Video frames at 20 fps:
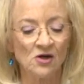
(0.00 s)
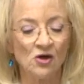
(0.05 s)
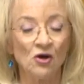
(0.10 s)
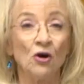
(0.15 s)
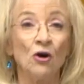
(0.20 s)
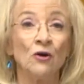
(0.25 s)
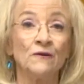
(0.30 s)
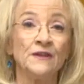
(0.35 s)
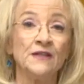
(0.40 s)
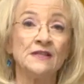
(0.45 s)

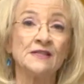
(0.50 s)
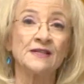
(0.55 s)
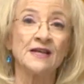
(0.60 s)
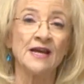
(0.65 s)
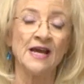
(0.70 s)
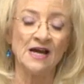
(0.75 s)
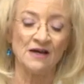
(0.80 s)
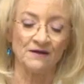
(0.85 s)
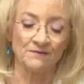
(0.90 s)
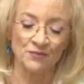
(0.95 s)
On this
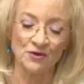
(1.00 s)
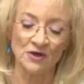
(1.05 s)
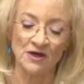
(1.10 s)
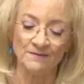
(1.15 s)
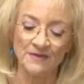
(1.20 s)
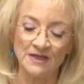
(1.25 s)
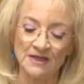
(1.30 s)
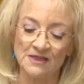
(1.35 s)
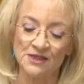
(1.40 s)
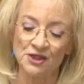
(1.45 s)
count, Prime
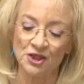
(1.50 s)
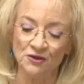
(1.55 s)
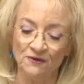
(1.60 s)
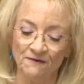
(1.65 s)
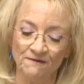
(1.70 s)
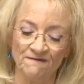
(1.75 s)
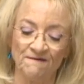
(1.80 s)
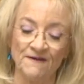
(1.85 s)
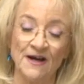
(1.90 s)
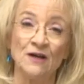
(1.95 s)
Minister, you
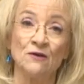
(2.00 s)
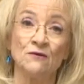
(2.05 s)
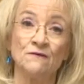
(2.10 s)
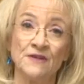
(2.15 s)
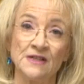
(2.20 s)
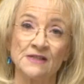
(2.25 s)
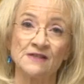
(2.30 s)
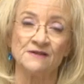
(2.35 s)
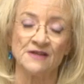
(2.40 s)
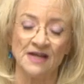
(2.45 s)
failed
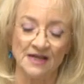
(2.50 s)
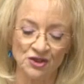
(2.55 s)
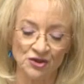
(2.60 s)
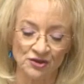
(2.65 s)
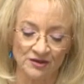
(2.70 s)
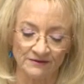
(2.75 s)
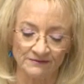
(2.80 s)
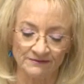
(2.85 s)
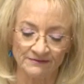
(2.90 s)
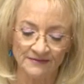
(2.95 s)
this
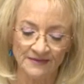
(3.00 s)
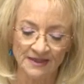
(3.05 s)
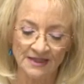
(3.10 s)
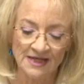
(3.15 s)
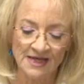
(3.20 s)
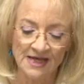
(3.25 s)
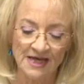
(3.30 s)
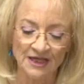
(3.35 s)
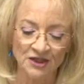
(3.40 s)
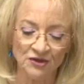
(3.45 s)
nation,
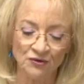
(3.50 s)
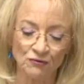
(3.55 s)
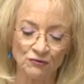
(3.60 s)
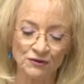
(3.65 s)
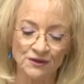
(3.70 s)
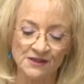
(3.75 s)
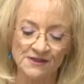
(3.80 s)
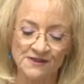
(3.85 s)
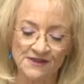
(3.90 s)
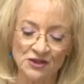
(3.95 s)
and your
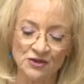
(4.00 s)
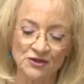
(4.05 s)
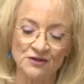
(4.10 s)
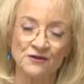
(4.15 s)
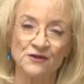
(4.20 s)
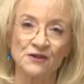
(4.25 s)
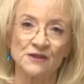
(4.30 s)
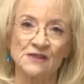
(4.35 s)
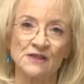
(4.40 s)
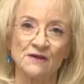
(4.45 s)
decision
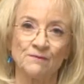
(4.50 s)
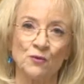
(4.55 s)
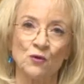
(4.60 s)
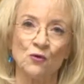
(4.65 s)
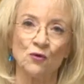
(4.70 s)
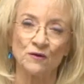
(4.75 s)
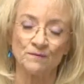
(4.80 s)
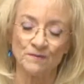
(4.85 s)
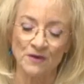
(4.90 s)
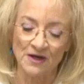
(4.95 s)
to
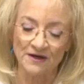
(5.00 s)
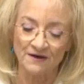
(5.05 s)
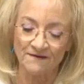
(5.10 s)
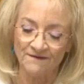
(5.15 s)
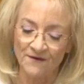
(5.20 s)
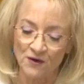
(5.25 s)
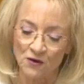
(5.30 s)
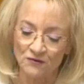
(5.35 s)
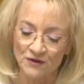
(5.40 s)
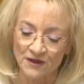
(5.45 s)
support by
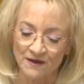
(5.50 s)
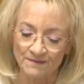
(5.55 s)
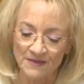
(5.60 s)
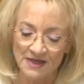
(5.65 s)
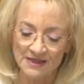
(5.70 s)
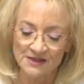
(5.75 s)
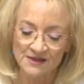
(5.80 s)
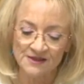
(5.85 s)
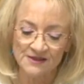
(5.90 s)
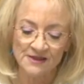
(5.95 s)
default
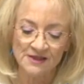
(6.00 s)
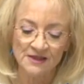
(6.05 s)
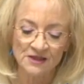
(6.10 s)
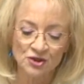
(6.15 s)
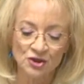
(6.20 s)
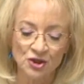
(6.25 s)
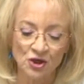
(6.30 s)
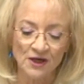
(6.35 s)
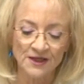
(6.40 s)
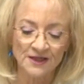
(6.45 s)
Hamas,
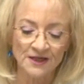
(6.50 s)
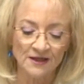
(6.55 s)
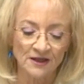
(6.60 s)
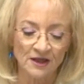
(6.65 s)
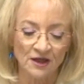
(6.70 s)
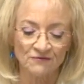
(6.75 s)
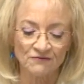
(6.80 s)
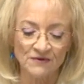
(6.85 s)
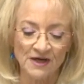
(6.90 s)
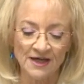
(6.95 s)
China,
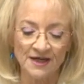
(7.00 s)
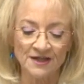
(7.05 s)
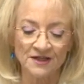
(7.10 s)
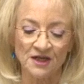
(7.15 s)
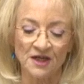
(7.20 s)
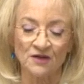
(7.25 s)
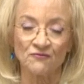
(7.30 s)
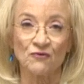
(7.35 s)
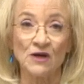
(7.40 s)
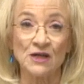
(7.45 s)
Iran
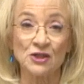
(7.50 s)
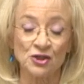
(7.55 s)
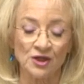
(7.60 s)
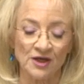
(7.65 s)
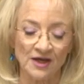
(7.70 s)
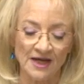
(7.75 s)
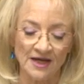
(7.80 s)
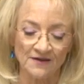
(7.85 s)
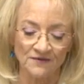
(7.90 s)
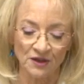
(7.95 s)
and Russia
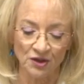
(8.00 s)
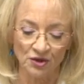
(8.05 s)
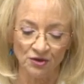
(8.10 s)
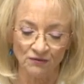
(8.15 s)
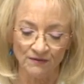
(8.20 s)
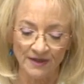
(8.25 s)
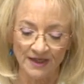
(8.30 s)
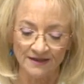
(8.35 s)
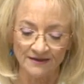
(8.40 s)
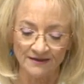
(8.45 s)
at the
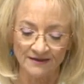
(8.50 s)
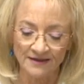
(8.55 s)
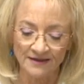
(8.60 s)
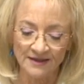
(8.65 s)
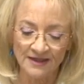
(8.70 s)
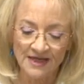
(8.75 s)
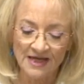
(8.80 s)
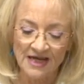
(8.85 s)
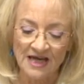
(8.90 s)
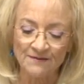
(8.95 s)
UN,
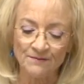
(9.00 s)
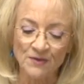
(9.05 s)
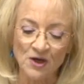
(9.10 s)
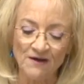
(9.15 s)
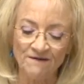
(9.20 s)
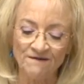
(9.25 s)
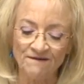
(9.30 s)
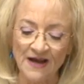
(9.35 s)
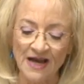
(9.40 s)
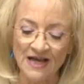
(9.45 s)
and by
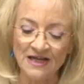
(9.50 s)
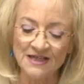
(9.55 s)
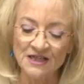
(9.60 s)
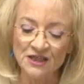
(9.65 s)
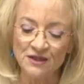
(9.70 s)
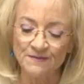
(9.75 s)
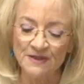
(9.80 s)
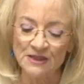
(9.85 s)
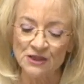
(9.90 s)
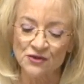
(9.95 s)
failing
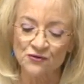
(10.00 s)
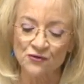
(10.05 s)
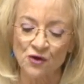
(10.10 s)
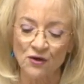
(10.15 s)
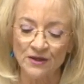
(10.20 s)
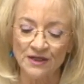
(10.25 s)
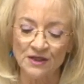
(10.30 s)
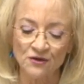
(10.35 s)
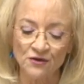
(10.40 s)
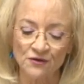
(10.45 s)
to be
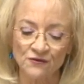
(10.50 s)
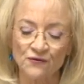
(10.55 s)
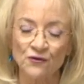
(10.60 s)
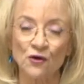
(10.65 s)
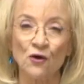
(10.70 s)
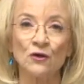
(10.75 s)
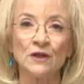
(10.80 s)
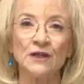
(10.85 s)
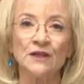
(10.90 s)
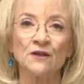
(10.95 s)
strong in
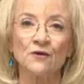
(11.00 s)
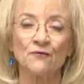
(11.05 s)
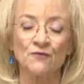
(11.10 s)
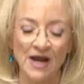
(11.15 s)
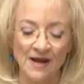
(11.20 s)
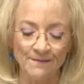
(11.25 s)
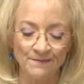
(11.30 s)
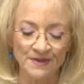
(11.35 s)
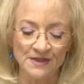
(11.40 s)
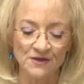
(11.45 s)
controlling the
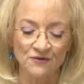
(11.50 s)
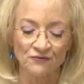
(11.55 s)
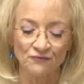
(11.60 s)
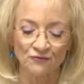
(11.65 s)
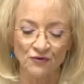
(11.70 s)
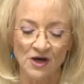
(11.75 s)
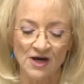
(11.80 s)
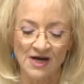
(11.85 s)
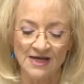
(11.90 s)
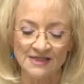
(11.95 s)
rampant
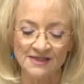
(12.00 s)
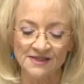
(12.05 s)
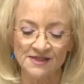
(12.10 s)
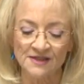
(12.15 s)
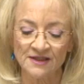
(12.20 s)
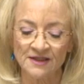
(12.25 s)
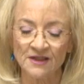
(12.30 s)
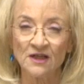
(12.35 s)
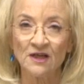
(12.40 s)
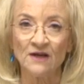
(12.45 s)
rise
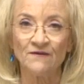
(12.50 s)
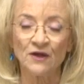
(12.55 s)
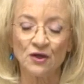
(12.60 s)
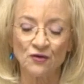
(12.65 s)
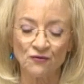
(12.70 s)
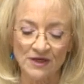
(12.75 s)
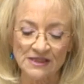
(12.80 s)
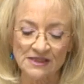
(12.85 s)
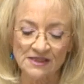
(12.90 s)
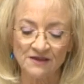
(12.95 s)
of
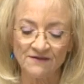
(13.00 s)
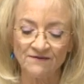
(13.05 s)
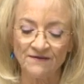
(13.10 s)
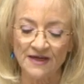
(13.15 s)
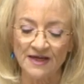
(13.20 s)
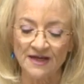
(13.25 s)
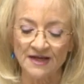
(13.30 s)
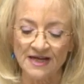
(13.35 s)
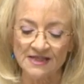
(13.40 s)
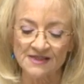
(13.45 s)
aggressive
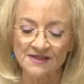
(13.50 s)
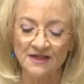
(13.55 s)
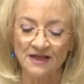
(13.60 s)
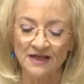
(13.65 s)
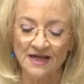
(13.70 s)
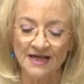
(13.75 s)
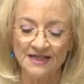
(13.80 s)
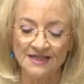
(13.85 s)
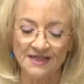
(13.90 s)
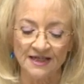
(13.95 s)
and
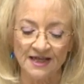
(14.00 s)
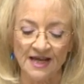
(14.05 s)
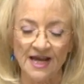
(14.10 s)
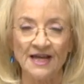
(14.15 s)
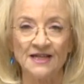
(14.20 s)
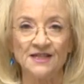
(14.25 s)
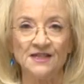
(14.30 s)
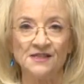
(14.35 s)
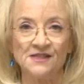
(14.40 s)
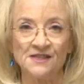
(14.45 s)
escalating
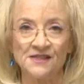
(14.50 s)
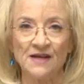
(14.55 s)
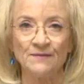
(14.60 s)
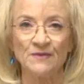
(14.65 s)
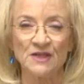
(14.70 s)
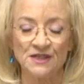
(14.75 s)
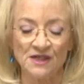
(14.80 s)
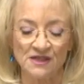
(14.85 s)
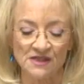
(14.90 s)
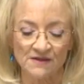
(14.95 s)

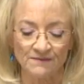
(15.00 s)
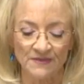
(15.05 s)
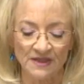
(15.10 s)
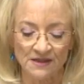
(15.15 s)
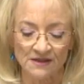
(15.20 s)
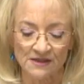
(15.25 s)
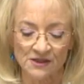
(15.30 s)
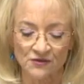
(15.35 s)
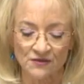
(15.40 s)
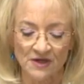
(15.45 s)
anti-Semitism in
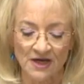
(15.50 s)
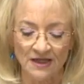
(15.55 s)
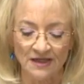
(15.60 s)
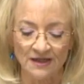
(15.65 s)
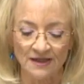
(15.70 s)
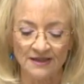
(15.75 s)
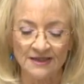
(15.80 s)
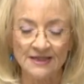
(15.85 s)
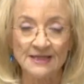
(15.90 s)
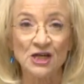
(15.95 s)

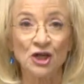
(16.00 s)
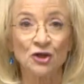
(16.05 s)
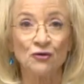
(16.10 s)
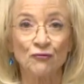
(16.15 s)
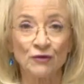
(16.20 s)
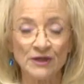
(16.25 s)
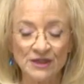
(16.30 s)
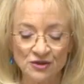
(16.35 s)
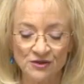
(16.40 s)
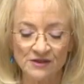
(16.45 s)
Australia,
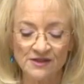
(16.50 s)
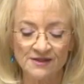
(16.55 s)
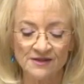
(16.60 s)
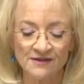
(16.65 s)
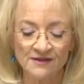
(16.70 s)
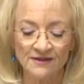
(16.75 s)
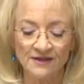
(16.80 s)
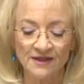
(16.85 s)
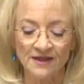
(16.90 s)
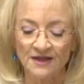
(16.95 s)
egregious
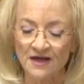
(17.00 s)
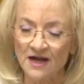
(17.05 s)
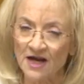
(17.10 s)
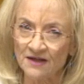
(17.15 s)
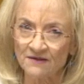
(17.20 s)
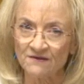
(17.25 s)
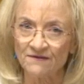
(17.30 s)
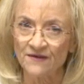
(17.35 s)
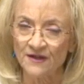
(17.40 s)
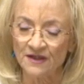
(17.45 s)
and
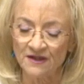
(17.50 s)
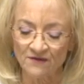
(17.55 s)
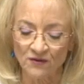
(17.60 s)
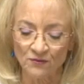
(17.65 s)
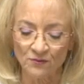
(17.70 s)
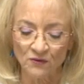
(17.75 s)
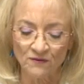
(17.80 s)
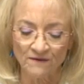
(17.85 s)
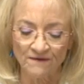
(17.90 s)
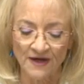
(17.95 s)

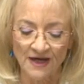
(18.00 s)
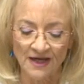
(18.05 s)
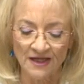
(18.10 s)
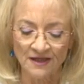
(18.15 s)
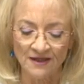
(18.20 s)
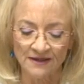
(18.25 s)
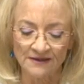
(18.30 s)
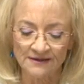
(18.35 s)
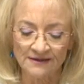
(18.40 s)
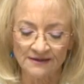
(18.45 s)
unforgivable failure.